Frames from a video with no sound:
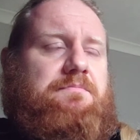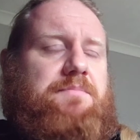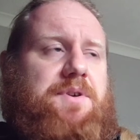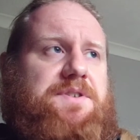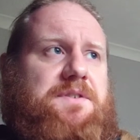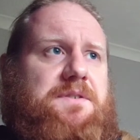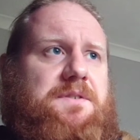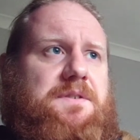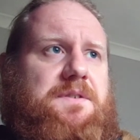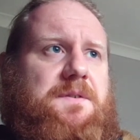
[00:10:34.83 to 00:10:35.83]
But
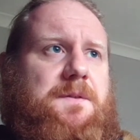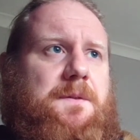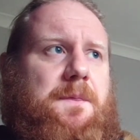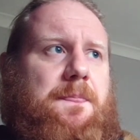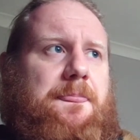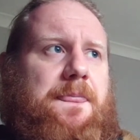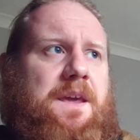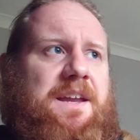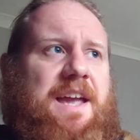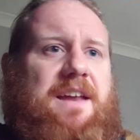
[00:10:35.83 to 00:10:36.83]

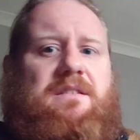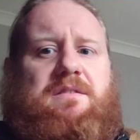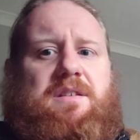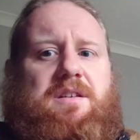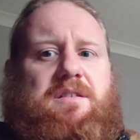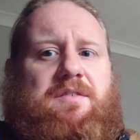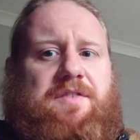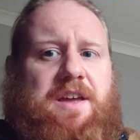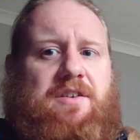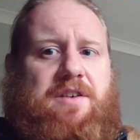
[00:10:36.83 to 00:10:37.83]
again, if
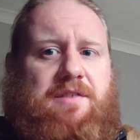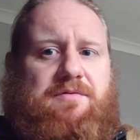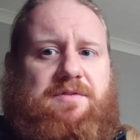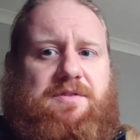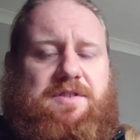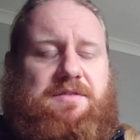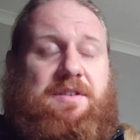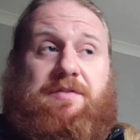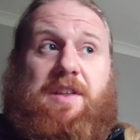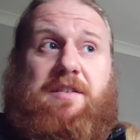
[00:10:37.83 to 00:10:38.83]
they're not out,
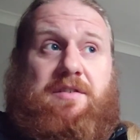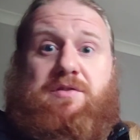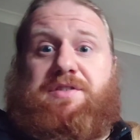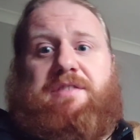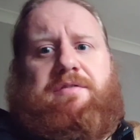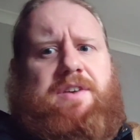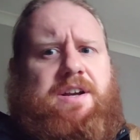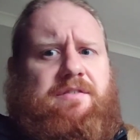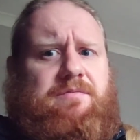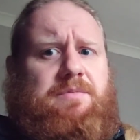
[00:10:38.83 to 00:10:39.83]
as long as they're
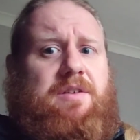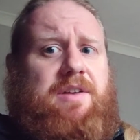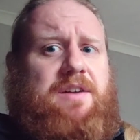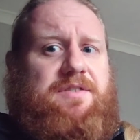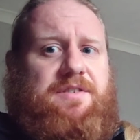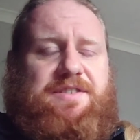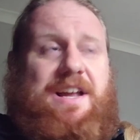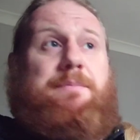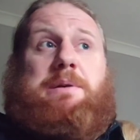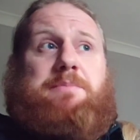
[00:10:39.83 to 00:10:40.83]
refraining from going out and
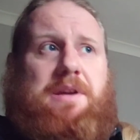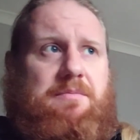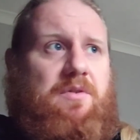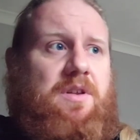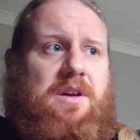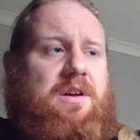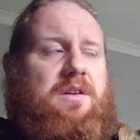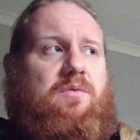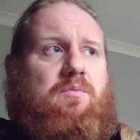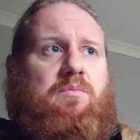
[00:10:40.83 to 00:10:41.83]
stabbing people,
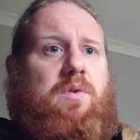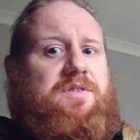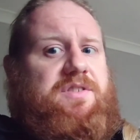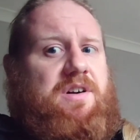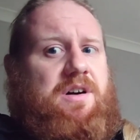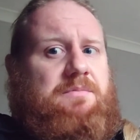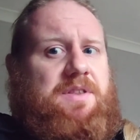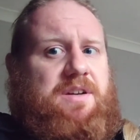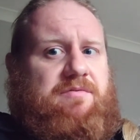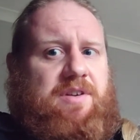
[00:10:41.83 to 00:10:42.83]
what's the harm
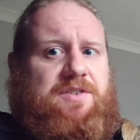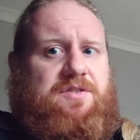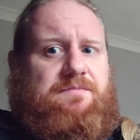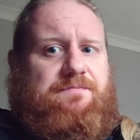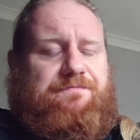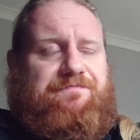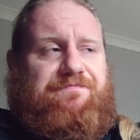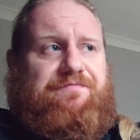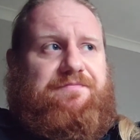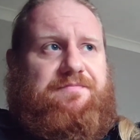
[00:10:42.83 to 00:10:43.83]
in that religion?
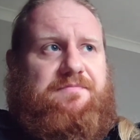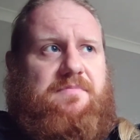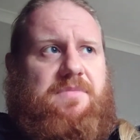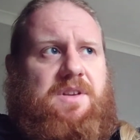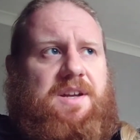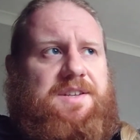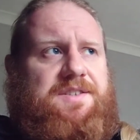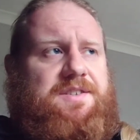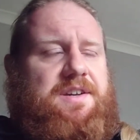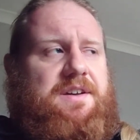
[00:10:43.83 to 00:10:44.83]

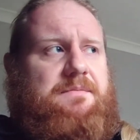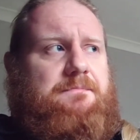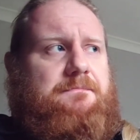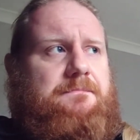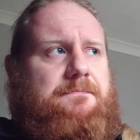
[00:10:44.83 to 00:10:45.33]
It's in